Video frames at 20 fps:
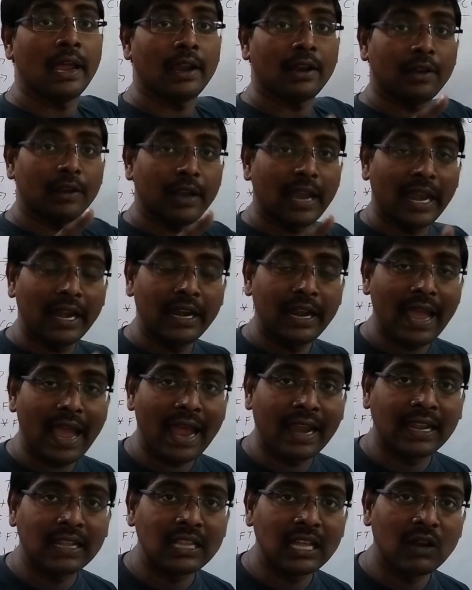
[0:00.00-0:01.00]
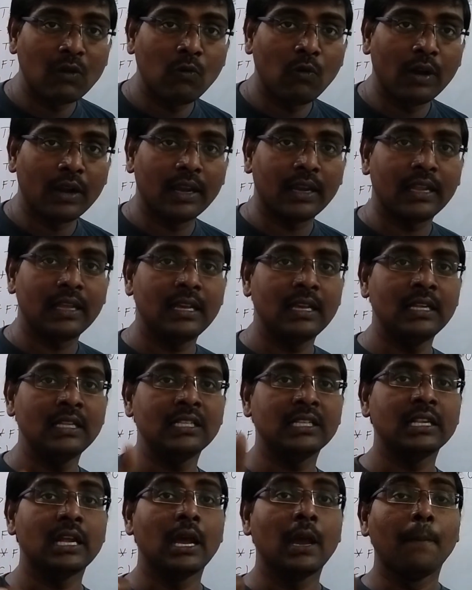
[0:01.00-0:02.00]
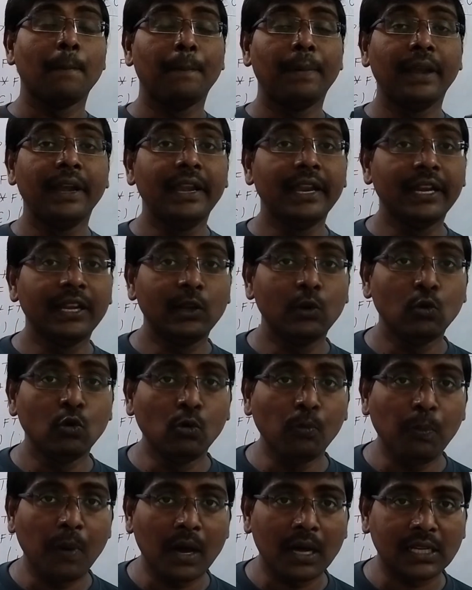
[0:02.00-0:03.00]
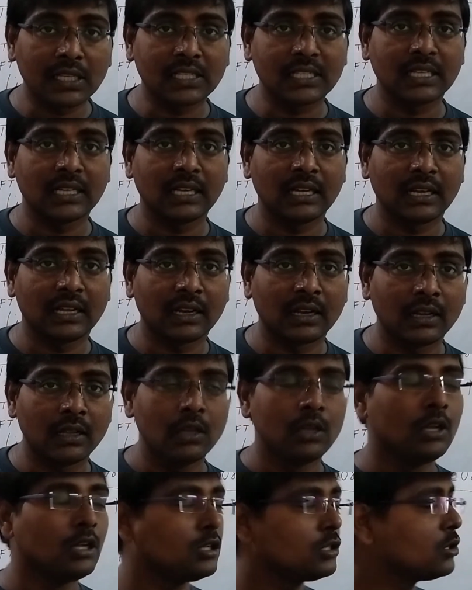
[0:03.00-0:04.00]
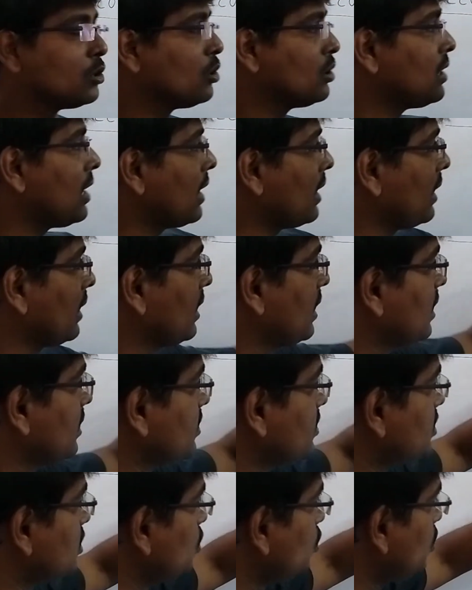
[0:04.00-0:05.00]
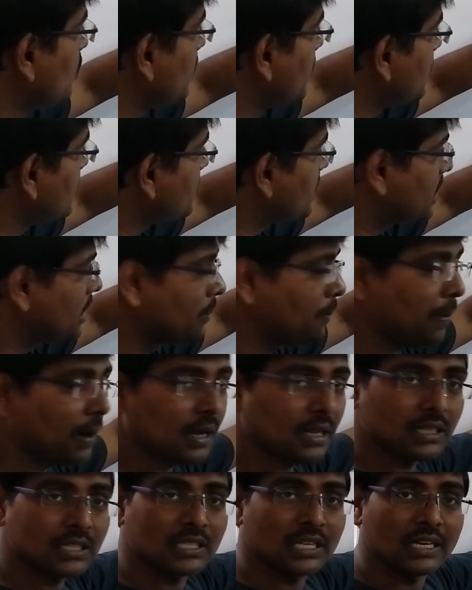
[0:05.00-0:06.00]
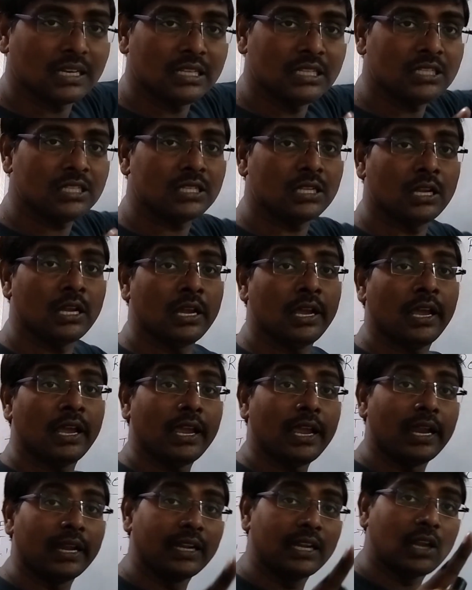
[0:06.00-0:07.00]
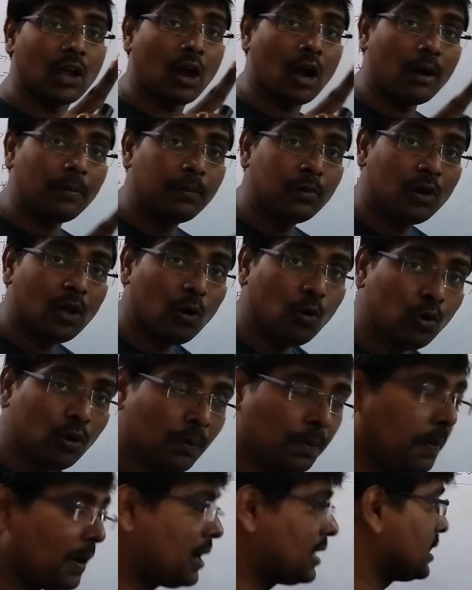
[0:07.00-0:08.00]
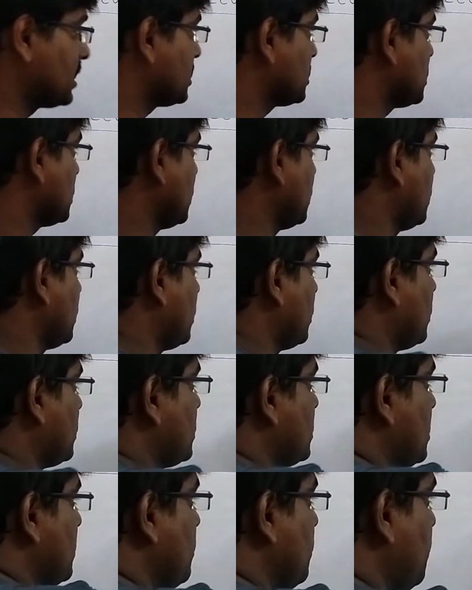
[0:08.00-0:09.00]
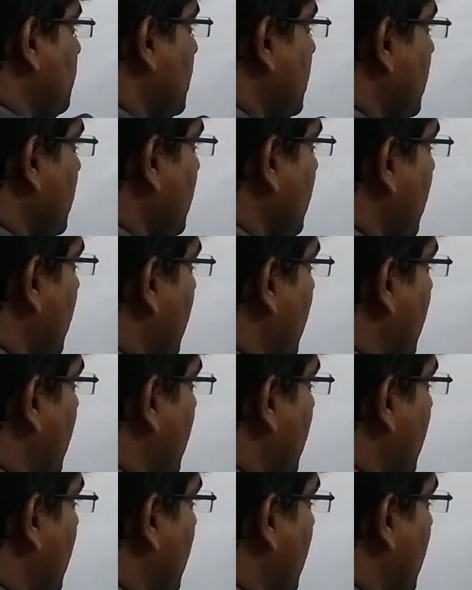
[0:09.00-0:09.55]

and another one is predictive parser. So the recursive descent parser is a top-down parser. Simply